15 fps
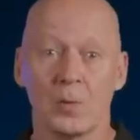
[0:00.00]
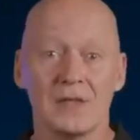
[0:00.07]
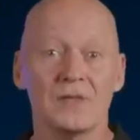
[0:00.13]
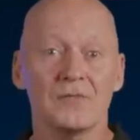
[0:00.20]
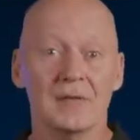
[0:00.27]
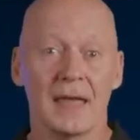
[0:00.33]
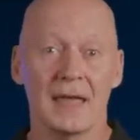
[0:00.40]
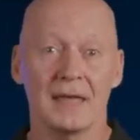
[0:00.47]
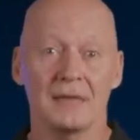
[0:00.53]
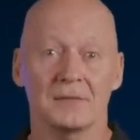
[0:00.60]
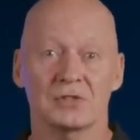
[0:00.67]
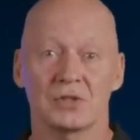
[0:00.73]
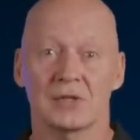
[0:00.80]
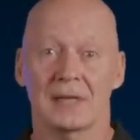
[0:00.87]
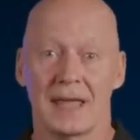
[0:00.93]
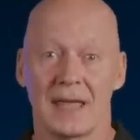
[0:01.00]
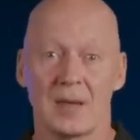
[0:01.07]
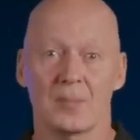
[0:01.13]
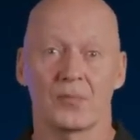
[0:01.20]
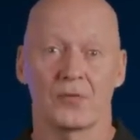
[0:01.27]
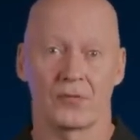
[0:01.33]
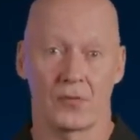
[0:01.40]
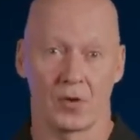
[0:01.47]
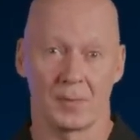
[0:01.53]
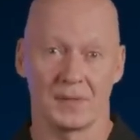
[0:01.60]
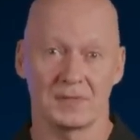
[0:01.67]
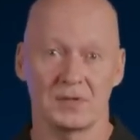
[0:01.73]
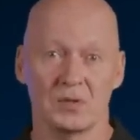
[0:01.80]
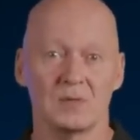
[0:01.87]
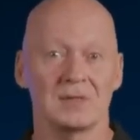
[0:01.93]
we've gauged game
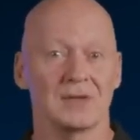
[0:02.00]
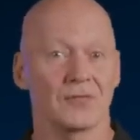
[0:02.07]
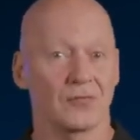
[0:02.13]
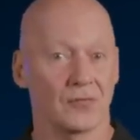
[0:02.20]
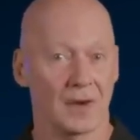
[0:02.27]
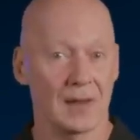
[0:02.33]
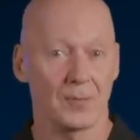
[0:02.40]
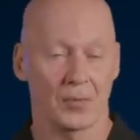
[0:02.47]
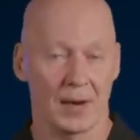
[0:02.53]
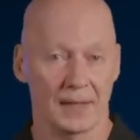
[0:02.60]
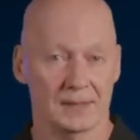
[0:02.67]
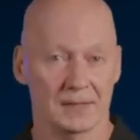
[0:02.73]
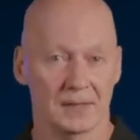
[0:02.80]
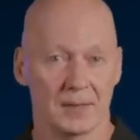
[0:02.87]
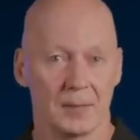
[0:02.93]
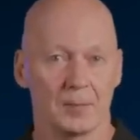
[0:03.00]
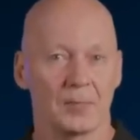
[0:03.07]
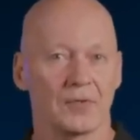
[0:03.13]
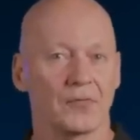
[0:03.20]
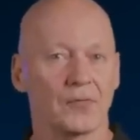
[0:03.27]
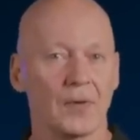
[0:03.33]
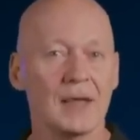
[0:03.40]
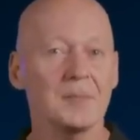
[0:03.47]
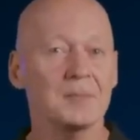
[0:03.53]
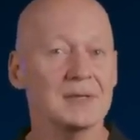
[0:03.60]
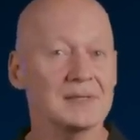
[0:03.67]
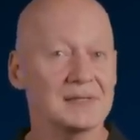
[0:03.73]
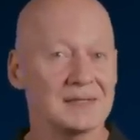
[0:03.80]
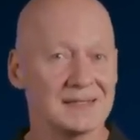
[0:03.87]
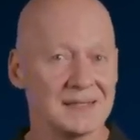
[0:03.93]
performance using frame rates, but frame
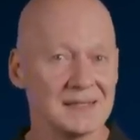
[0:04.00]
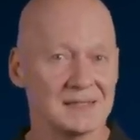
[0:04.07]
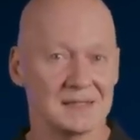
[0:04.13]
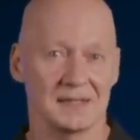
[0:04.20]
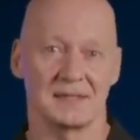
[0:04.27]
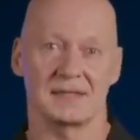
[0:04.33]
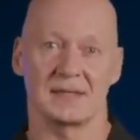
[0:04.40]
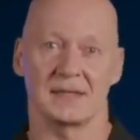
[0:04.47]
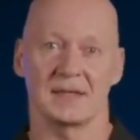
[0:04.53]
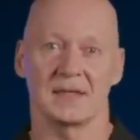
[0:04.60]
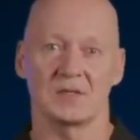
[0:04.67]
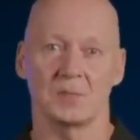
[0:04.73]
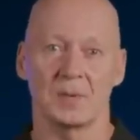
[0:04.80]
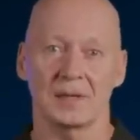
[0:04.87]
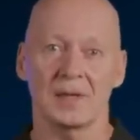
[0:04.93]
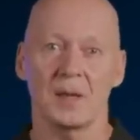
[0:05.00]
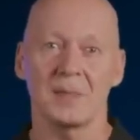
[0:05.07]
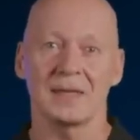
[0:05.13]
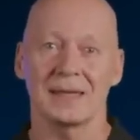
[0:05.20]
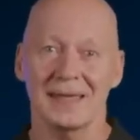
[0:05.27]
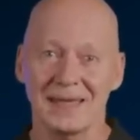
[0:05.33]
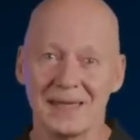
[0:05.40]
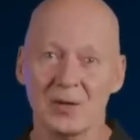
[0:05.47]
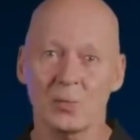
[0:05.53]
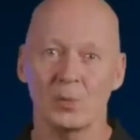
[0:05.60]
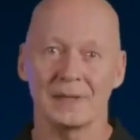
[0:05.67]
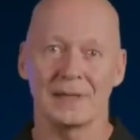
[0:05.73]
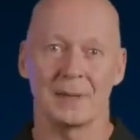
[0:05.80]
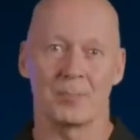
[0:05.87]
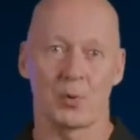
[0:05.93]
consistency is becoming
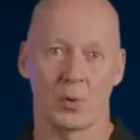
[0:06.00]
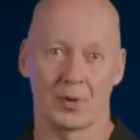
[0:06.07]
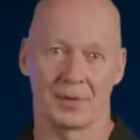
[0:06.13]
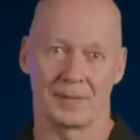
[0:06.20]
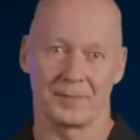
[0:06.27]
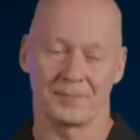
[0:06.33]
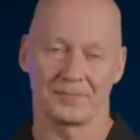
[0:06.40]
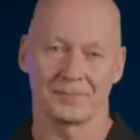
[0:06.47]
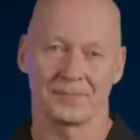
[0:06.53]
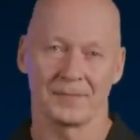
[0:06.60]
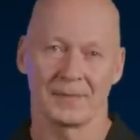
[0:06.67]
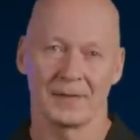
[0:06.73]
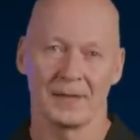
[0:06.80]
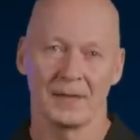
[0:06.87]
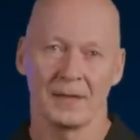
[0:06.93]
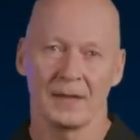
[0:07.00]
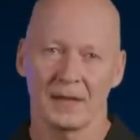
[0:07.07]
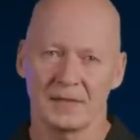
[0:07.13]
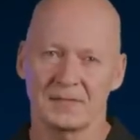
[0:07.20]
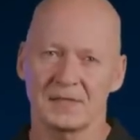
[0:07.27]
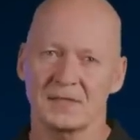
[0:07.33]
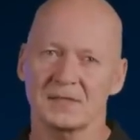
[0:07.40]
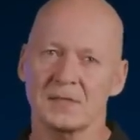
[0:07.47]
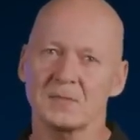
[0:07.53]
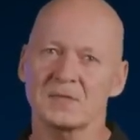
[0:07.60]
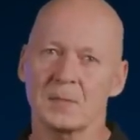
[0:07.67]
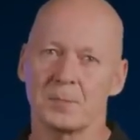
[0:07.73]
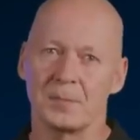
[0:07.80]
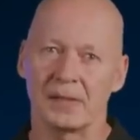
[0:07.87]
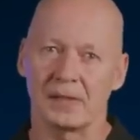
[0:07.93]
equally important. A
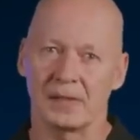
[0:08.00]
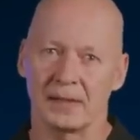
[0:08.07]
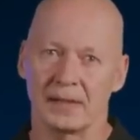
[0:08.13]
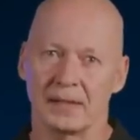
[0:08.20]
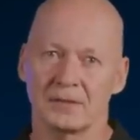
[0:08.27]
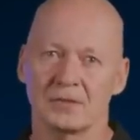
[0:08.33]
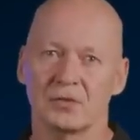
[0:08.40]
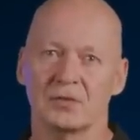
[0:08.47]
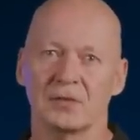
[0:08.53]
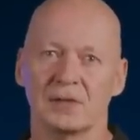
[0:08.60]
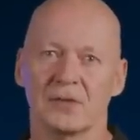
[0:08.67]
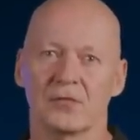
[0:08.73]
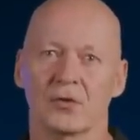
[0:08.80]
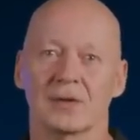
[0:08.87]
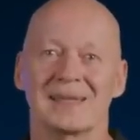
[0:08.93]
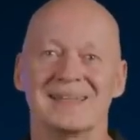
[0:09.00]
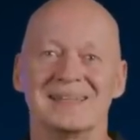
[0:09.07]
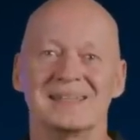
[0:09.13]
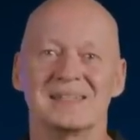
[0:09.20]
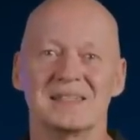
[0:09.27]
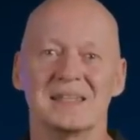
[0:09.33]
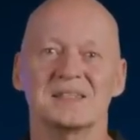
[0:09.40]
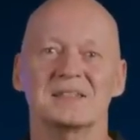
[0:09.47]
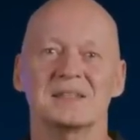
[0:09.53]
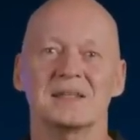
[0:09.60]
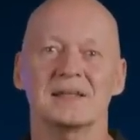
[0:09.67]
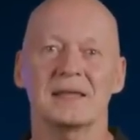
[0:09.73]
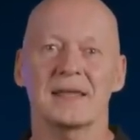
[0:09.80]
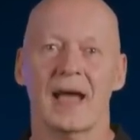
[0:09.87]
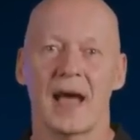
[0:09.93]
system's ability to deliver
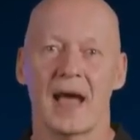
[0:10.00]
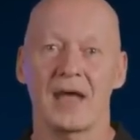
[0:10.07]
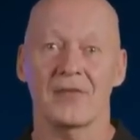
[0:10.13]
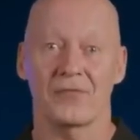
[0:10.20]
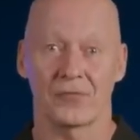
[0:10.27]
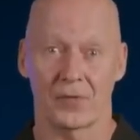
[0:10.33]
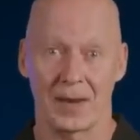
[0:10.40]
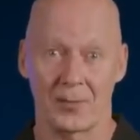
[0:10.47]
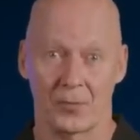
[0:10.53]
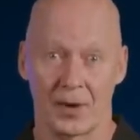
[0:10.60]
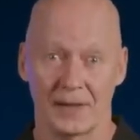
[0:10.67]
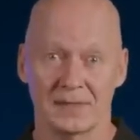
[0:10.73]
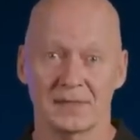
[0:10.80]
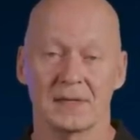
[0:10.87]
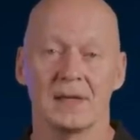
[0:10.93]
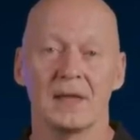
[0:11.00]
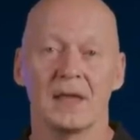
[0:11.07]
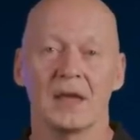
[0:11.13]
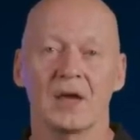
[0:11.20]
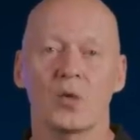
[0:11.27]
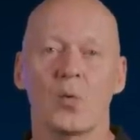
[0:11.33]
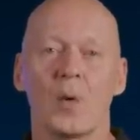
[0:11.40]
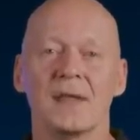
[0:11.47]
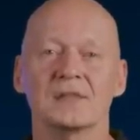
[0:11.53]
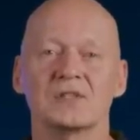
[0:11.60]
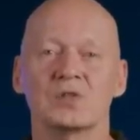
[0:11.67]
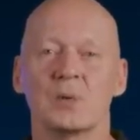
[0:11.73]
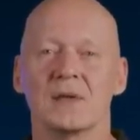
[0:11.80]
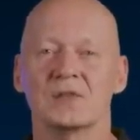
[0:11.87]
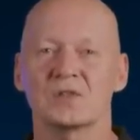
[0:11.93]
consistently high frame rates
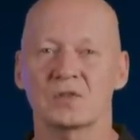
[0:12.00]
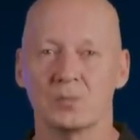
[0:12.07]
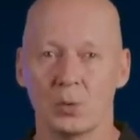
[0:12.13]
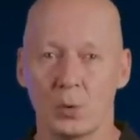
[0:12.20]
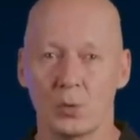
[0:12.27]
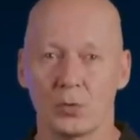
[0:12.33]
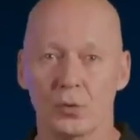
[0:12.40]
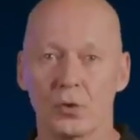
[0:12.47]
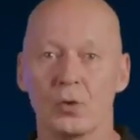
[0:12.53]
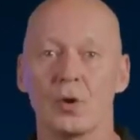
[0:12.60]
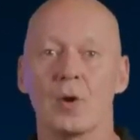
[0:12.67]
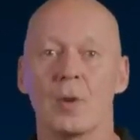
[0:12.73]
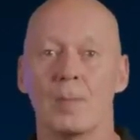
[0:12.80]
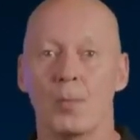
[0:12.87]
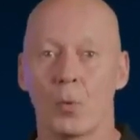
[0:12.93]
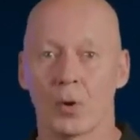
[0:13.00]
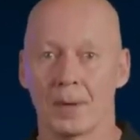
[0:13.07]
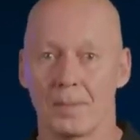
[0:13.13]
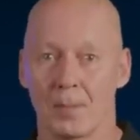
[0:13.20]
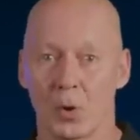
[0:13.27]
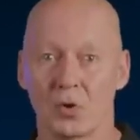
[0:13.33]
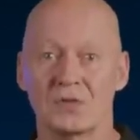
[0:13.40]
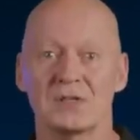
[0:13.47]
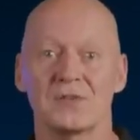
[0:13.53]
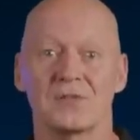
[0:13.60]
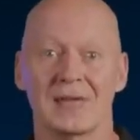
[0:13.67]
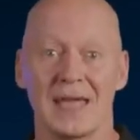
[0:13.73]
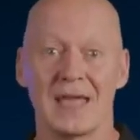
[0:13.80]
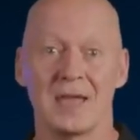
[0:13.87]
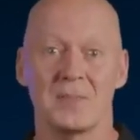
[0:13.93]
equates to a smoother, more
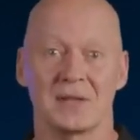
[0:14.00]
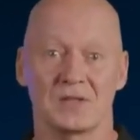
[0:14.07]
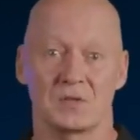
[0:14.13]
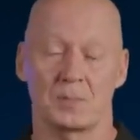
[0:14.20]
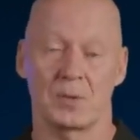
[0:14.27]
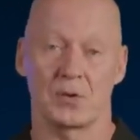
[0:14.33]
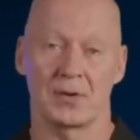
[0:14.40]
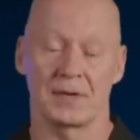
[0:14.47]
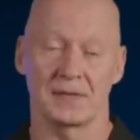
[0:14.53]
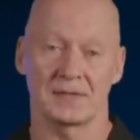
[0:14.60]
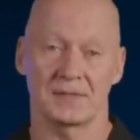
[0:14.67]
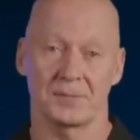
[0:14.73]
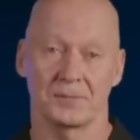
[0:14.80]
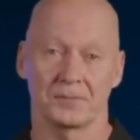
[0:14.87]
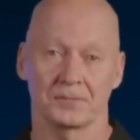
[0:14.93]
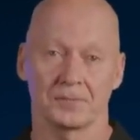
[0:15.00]
immersive game experience.